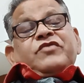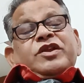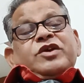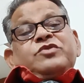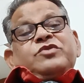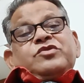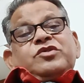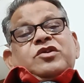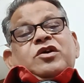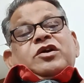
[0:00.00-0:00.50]

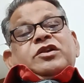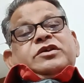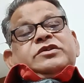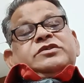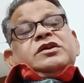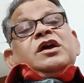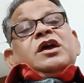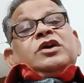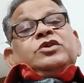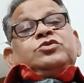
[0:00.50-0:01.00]
good knowledge.
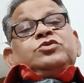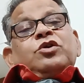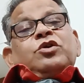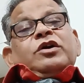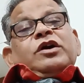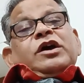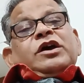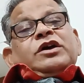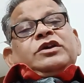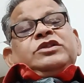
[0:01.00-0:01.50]
So
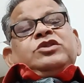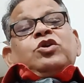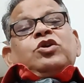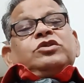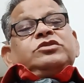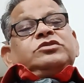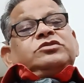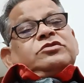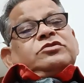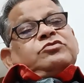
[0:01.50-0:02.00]
those
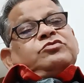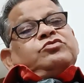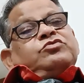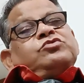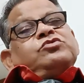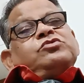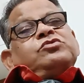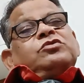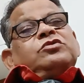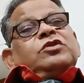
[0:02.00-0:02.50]

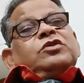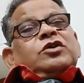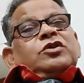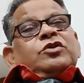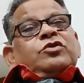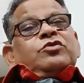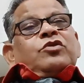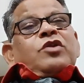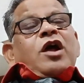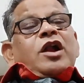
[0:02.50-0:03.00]
who
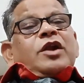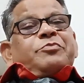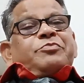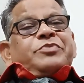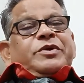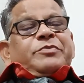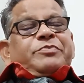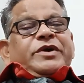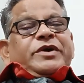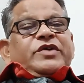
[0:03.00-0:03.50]
do not
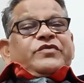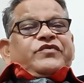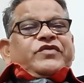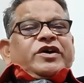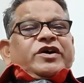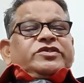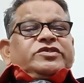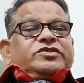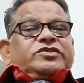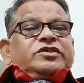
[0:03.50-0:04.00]
prepare
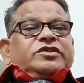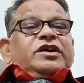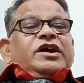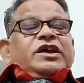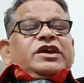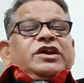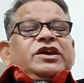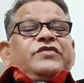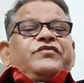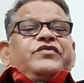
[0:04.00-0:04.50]
first,
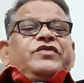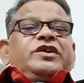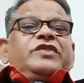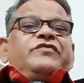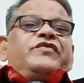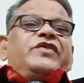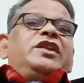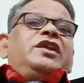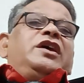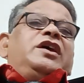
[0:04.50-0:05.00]
if
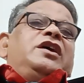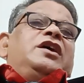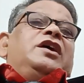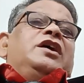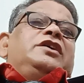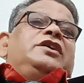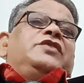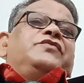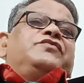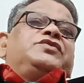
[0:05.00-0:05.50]
any
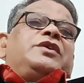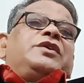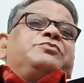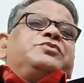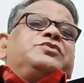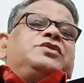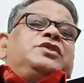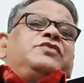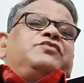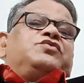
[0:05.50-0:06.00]

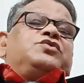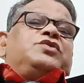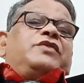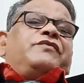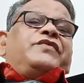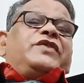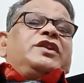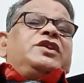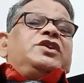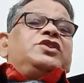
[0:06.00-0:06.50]

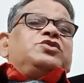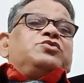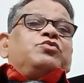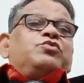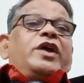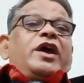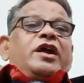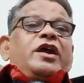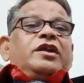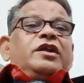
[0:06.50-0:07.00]

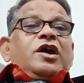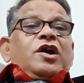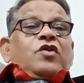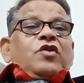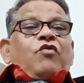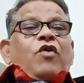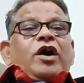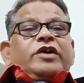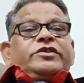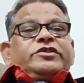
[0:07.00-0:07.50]
student
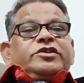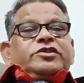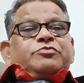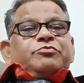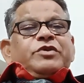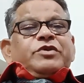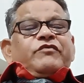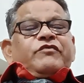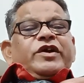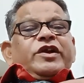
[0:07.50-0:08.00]
watches me
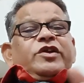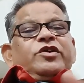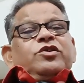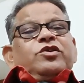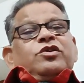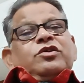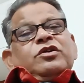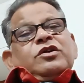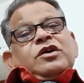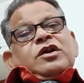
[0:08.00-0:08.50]

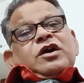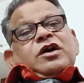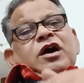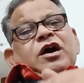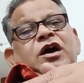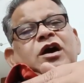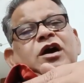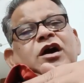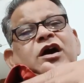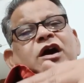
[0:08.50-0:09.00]
video
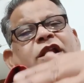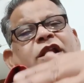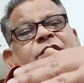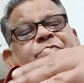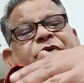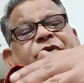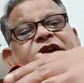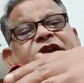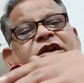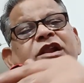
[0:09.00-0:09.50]
on a
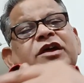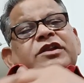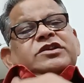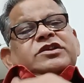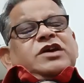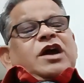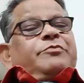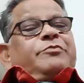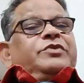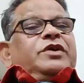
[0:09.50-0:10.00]
particular
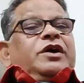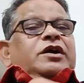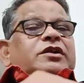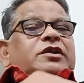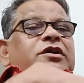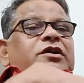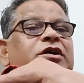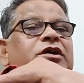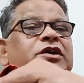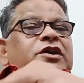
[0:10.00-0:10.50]
chapter
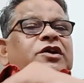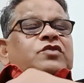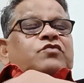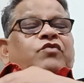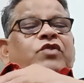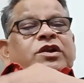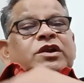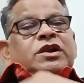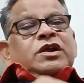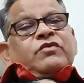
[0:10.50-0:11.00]
in
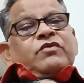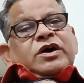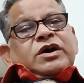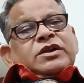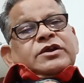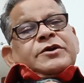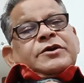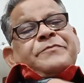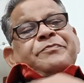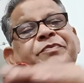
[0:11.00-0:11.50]
1 hour,
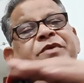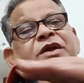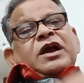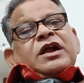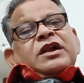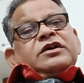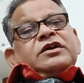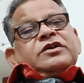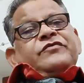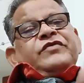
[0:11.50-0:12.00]
and
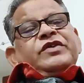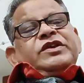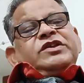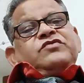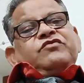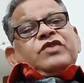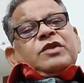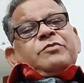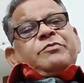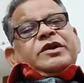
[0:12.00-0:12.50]
which
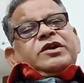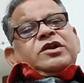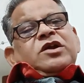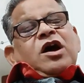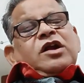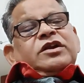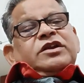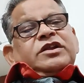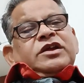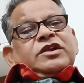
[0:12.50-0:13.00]
will be
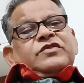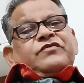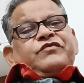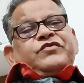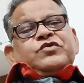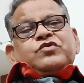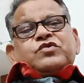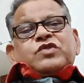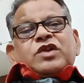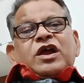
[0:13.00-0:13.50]
taught in
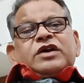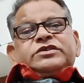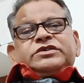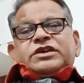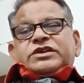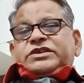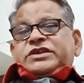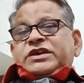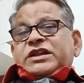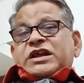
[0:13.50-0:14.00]
few
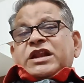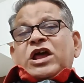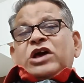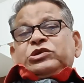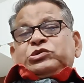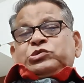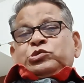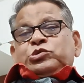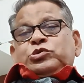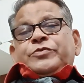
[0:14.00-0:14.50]
classes in
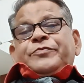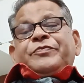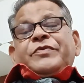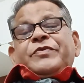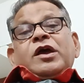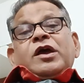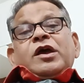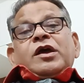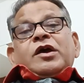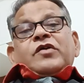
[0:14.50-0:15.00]
classroom,
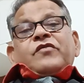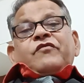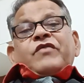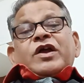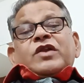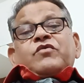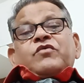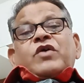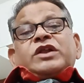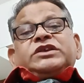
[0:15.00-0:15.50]
when
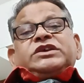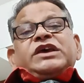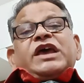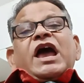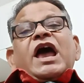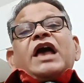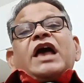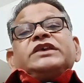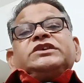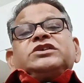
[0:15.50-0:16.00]
once he
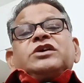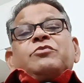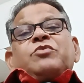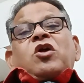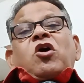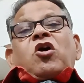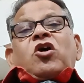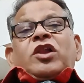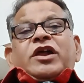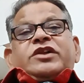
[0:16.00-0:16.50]
has some
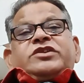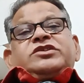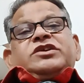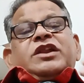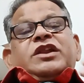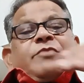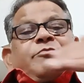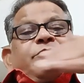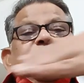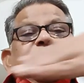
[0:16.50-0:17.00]
knowledge in
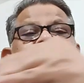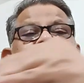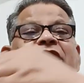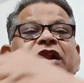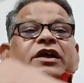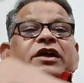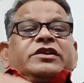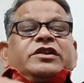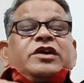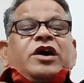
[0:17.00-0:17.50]
a particular
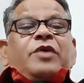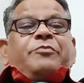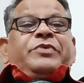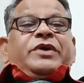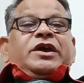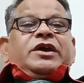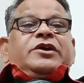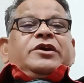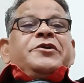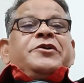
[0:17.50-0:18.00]

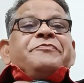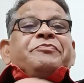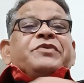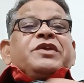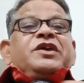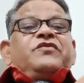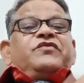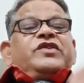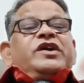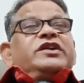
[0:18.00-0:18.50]
topic,
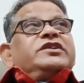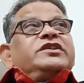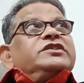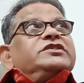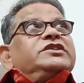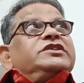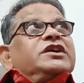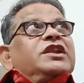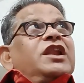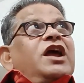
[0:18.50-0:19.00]
if he attends the
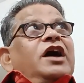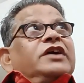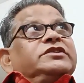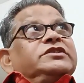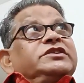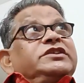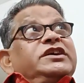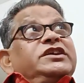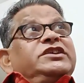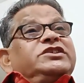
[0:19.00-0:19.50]
class,
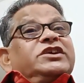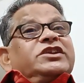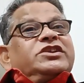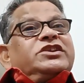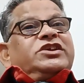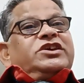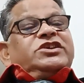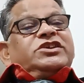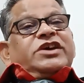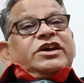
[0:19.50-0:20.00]
teacher
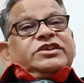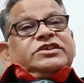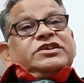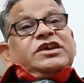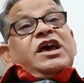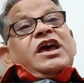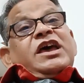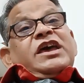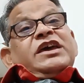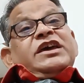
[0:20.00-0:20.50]
teaches,
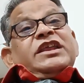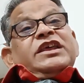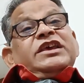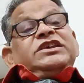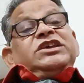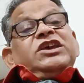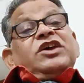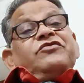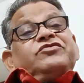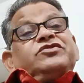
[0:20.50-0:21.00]
he
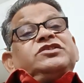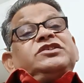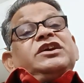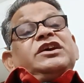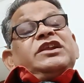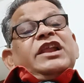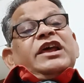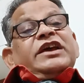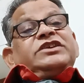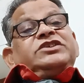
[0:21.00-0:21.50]
receives the
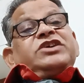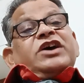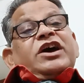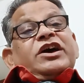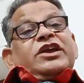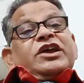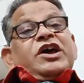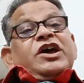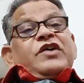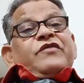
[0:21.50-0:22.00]
lecture
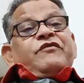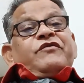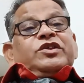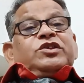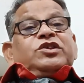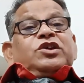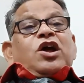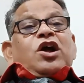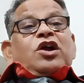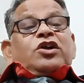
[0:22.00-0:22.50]
with
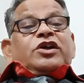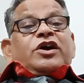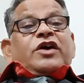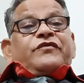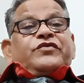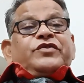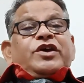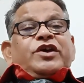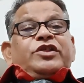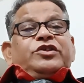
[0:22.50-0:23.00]
lot of
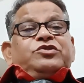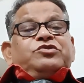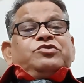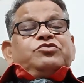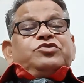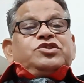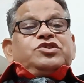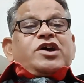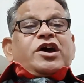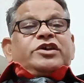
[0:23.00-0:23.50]

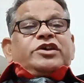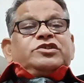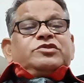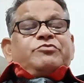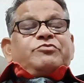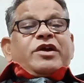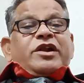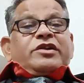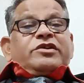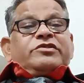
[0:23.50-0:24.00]
enthusiasm
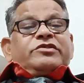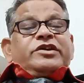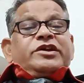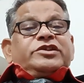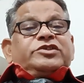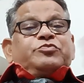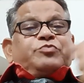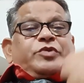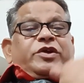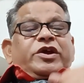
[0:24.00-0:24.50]
and
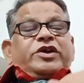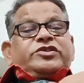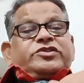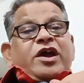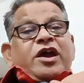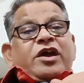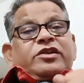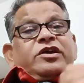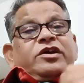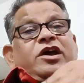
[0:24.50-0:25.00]

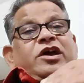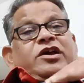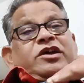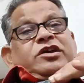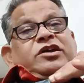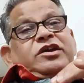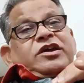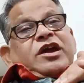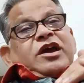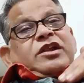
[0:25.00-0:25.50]
inspiration, he
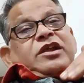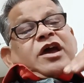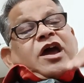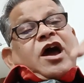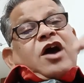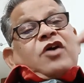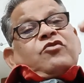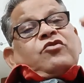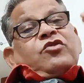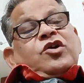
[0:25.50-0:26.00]
can
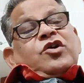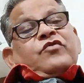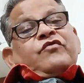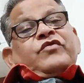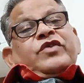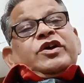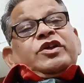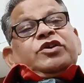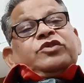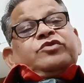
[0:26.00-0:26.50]
have
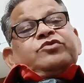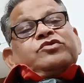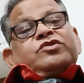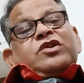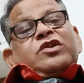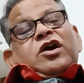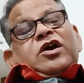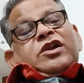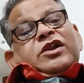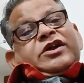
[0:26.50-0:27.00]
very good
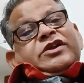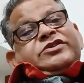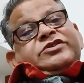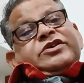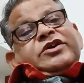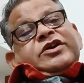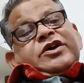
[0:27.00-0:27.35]
knowledge